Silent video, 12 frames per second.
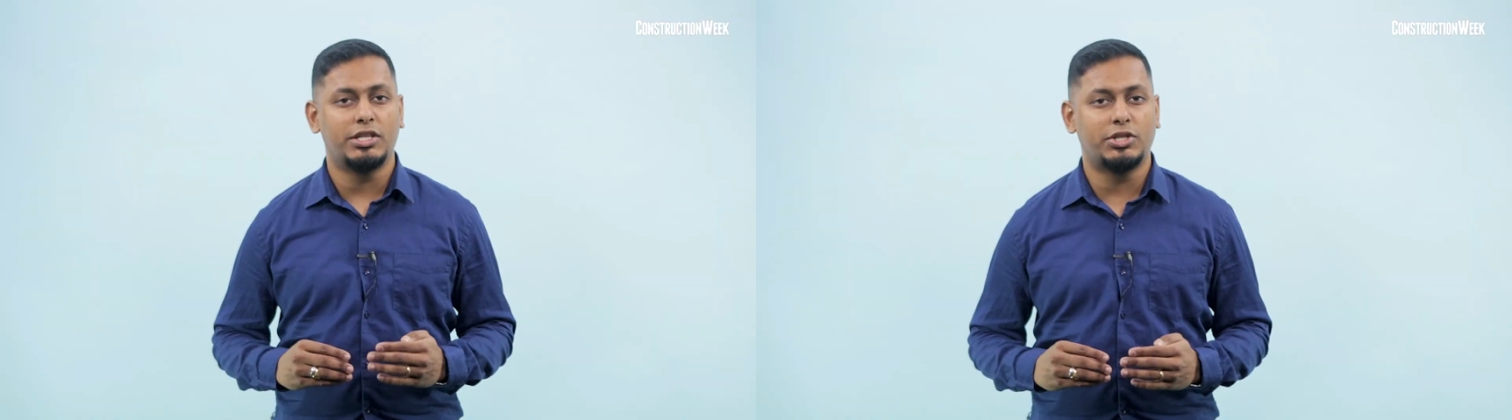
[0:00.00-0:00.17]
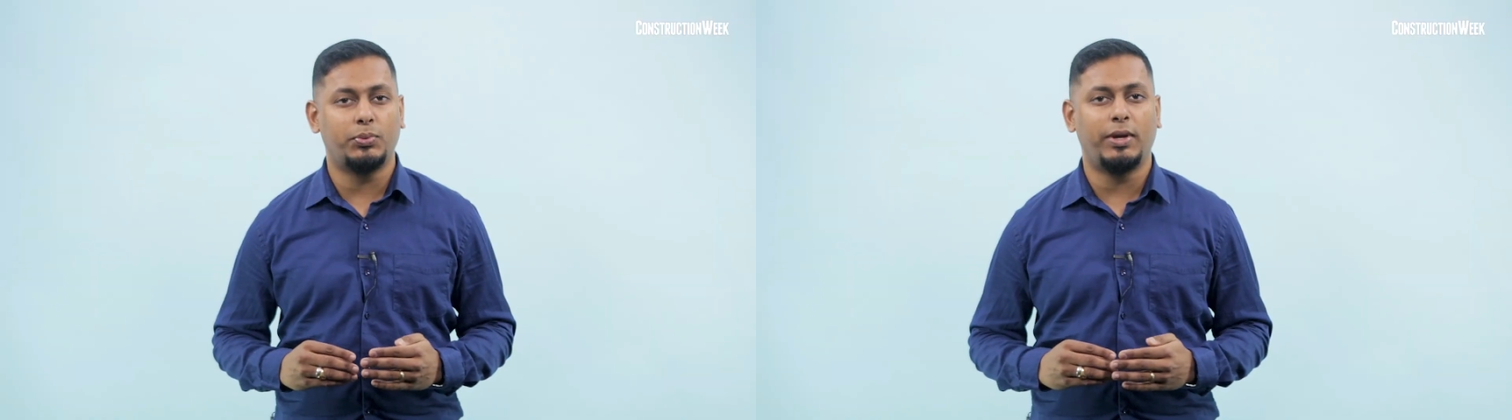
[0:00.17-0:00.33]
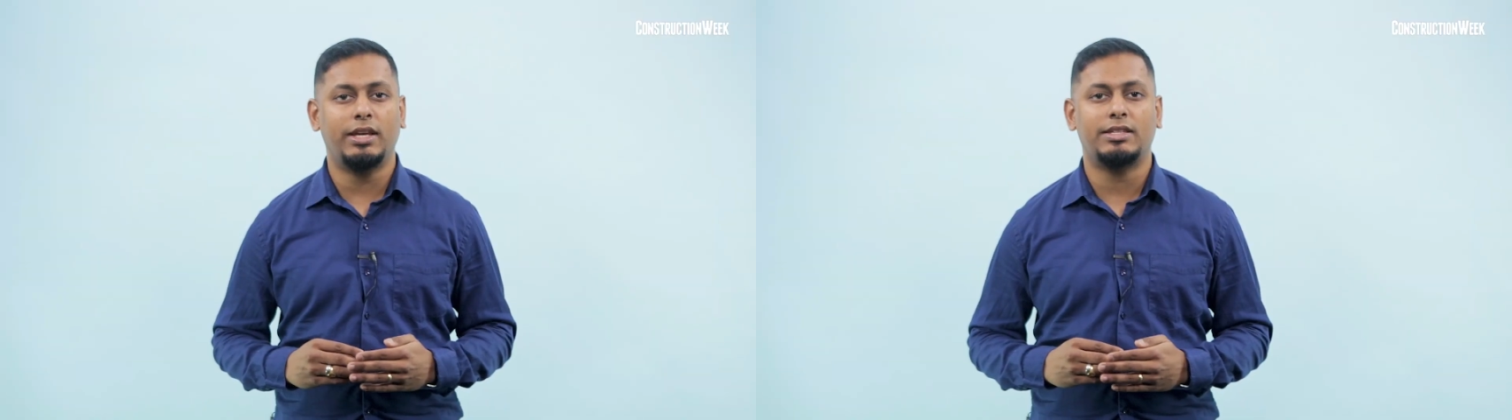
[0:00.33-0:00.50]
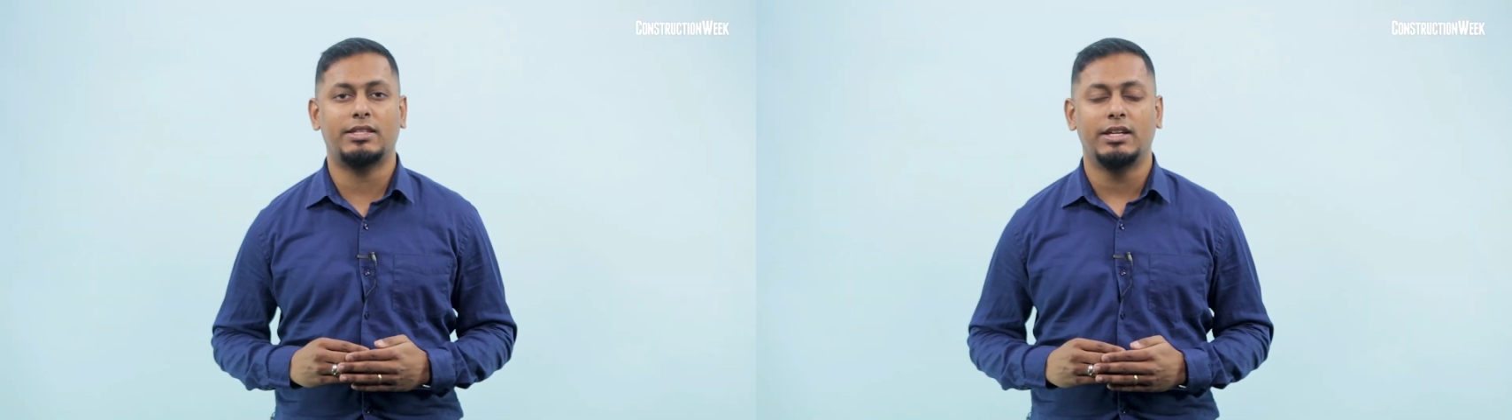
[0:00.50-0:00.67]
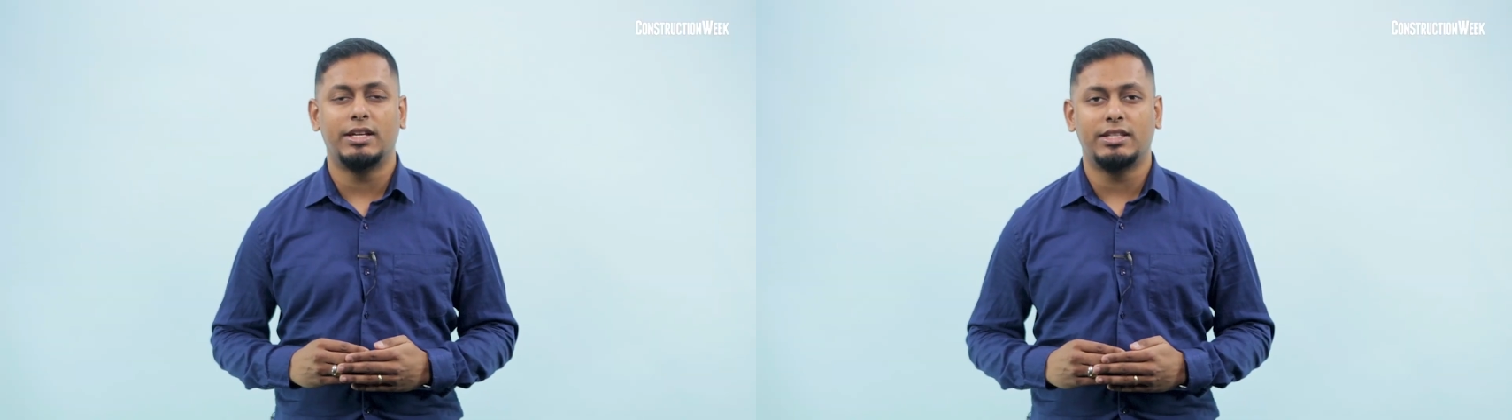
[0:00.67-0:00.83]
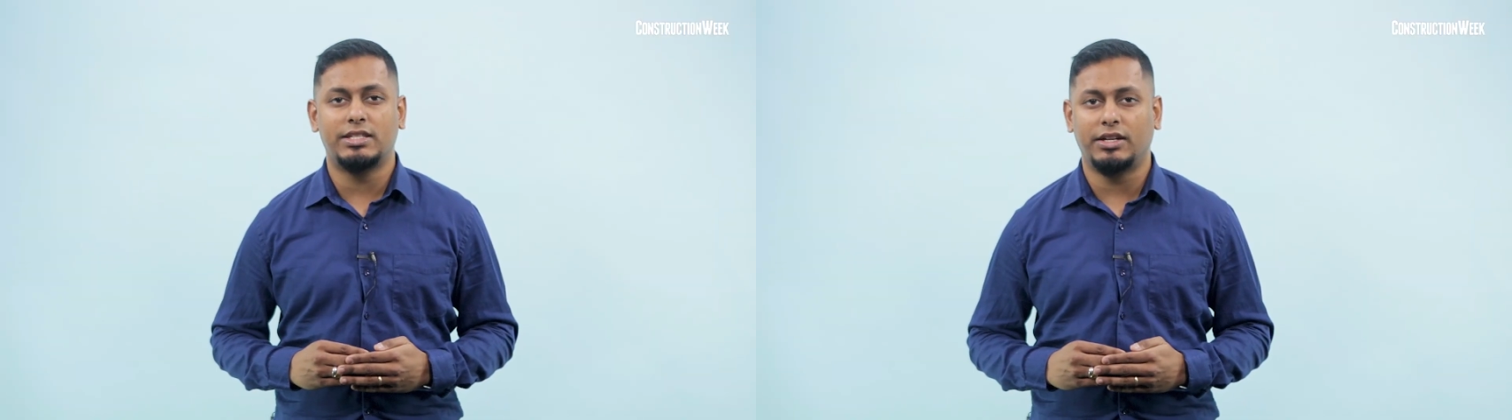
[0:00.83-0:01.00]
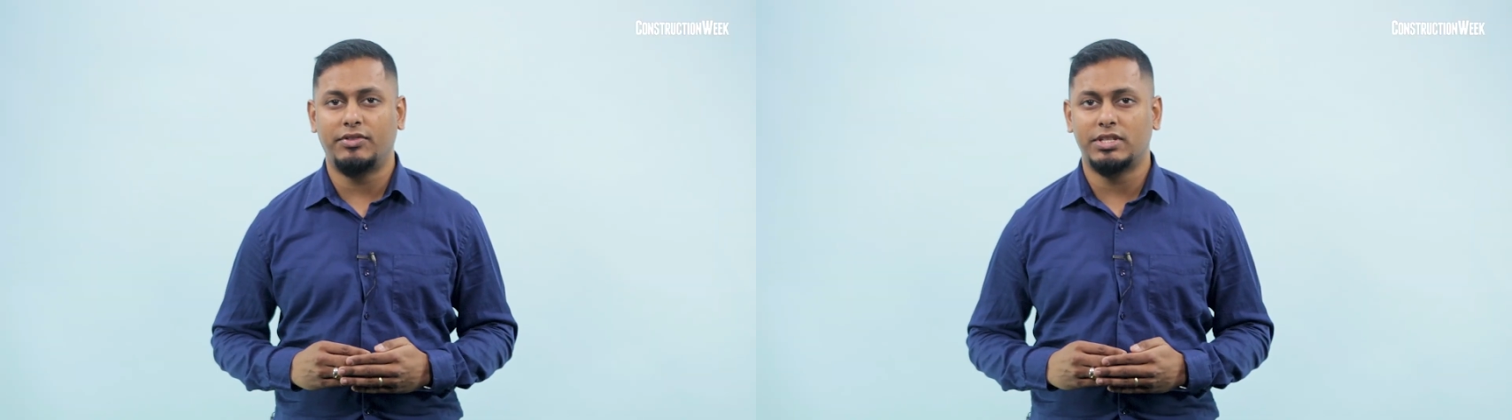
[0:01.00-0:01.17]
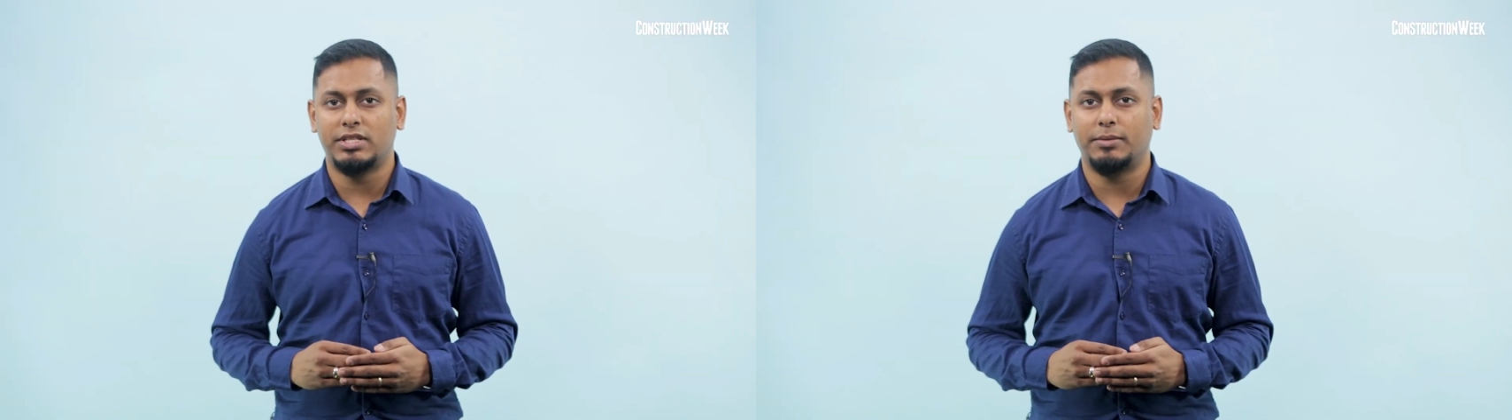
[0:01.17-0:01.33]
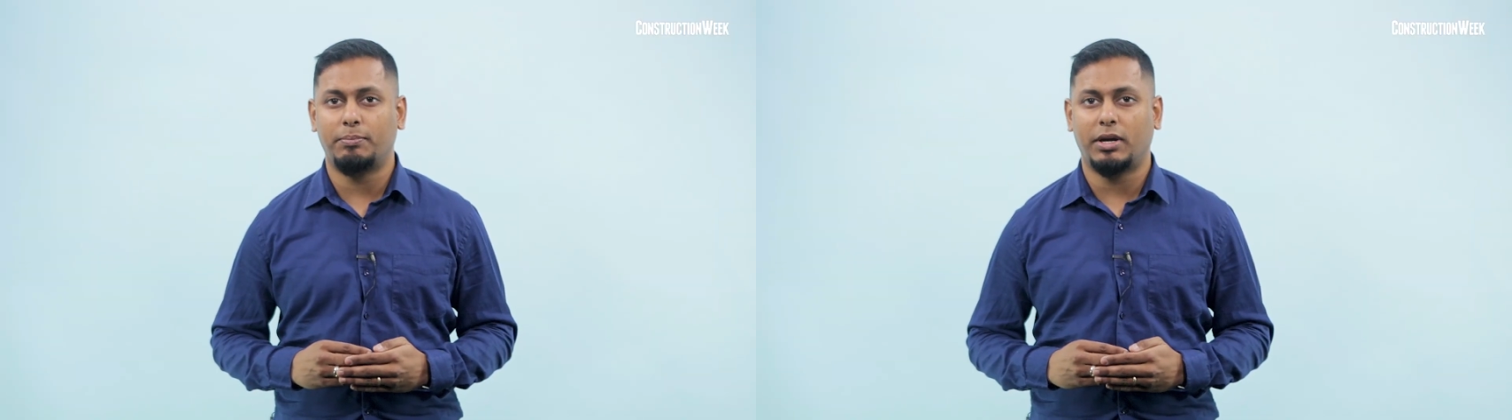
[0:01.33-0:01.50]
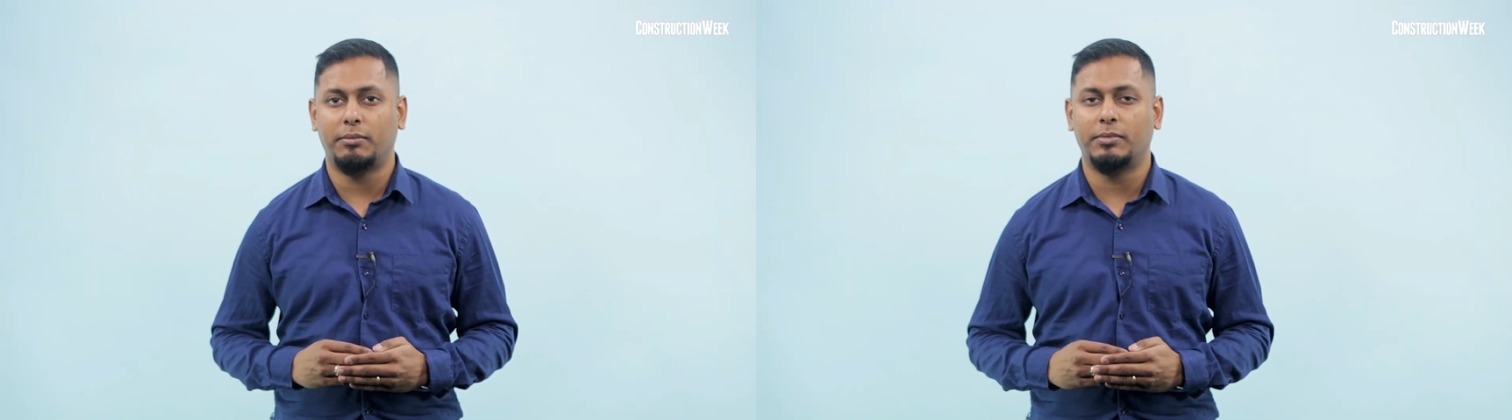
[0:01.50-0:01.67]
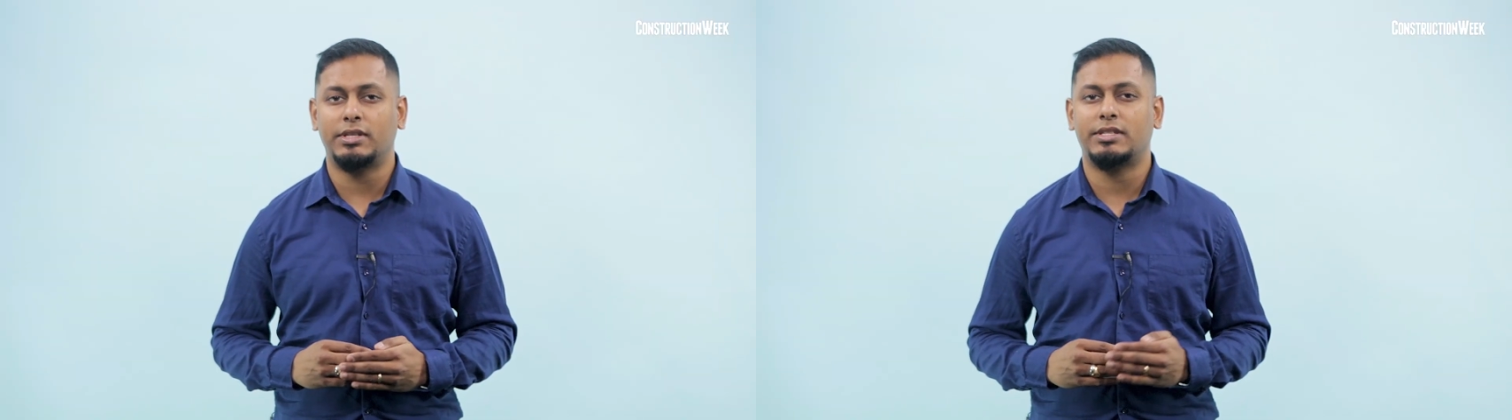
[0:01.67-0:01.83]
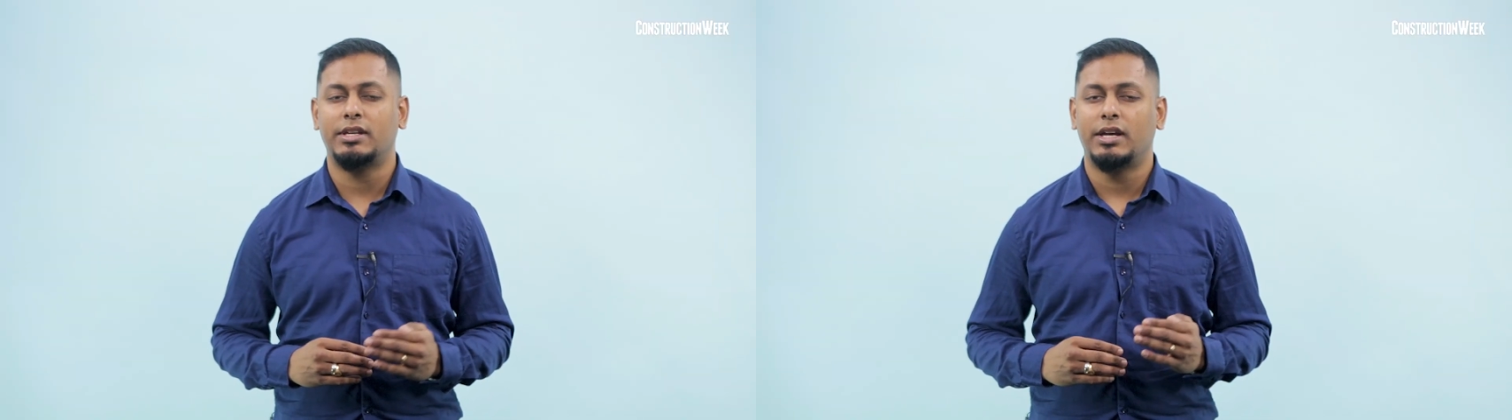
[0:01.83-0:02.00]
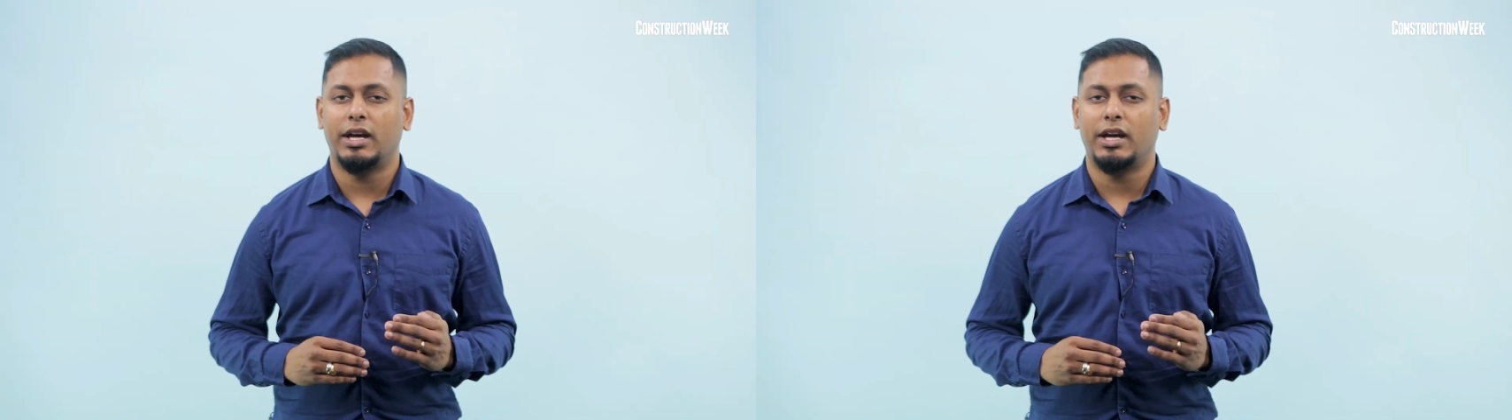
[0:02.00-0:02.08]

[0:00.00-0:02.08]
suites, service departments,